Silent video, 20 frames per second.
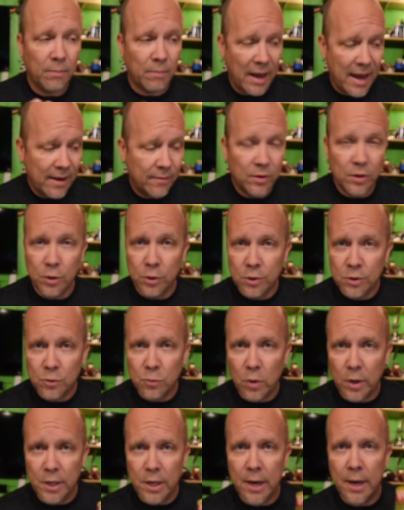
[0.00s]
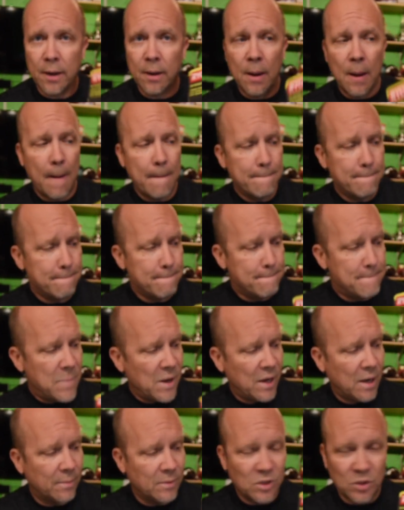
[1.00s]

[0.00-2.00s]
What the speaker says: haven't used one yet, but I'm